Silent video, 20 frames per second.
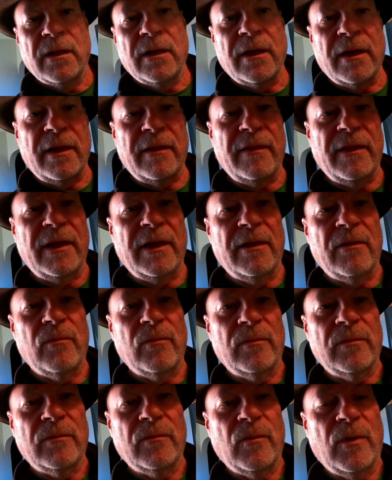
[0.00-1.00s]
And
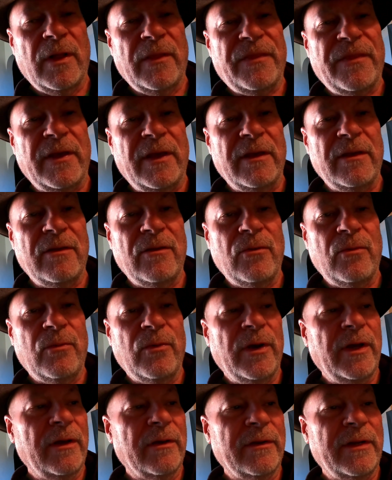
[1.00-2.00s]
then one thing you
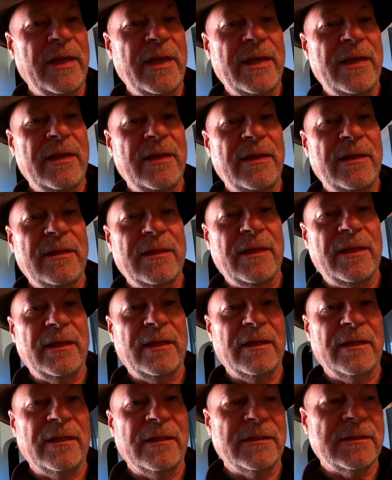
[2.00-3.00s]
will need
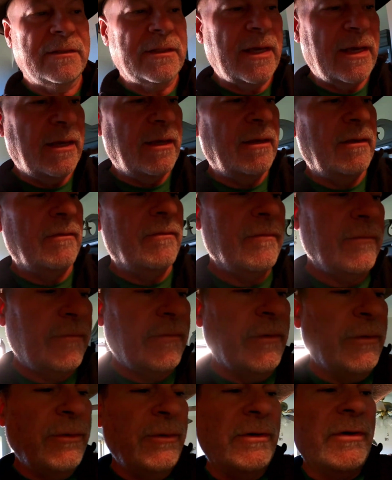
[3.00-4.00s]
is a food